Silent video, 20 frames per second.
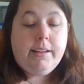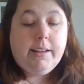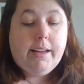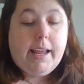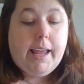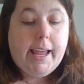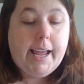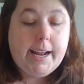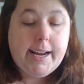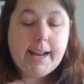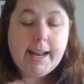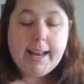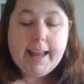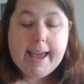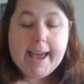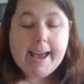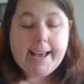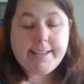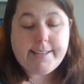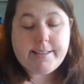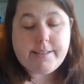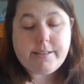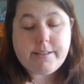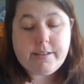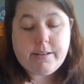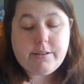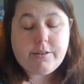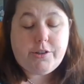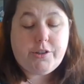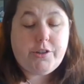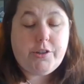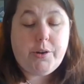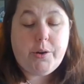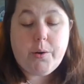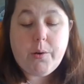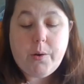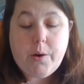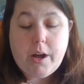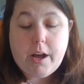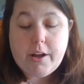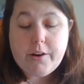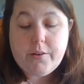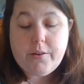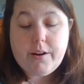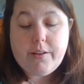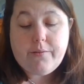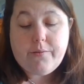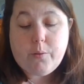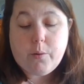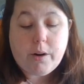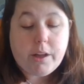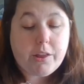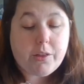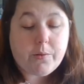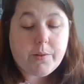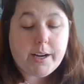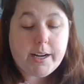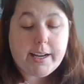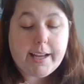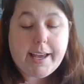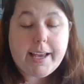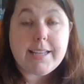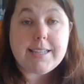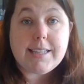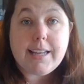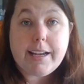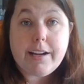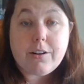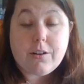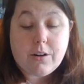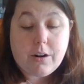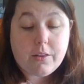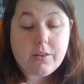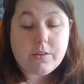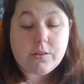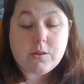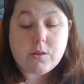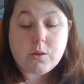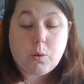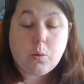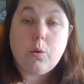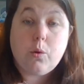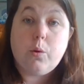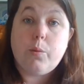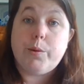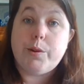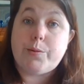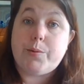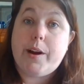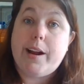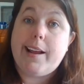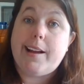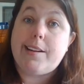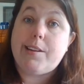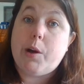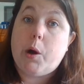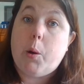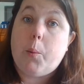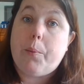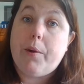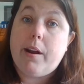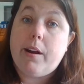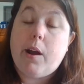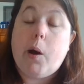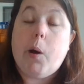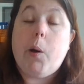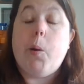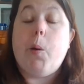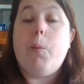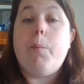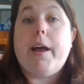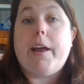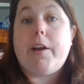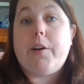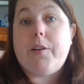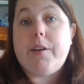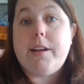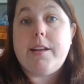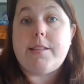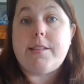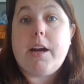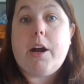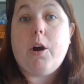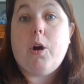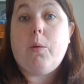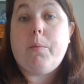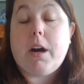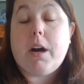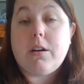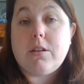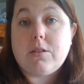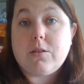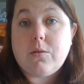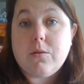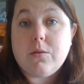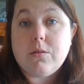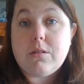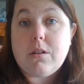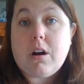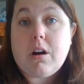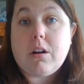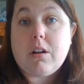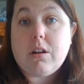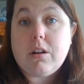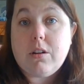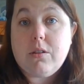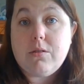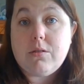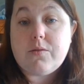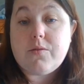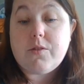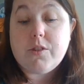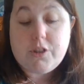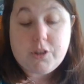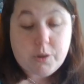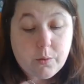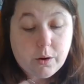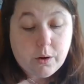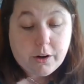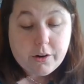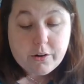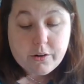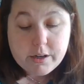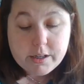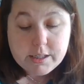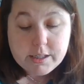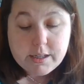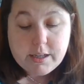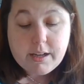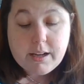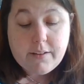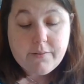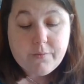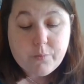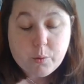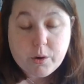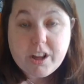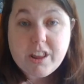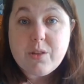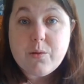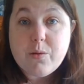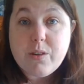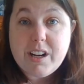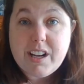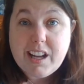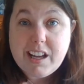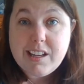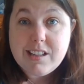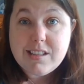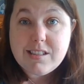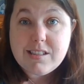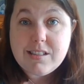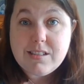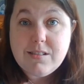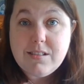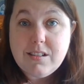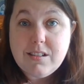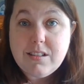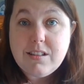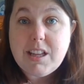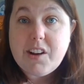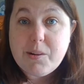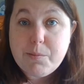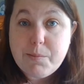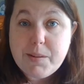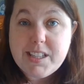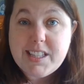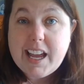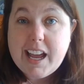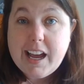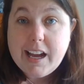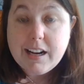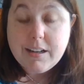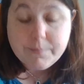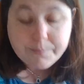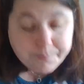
And at last, 243 days later, the school was ready to open. Oh my goodness, I hope our schools aren't closed for 243 days. That would be sad.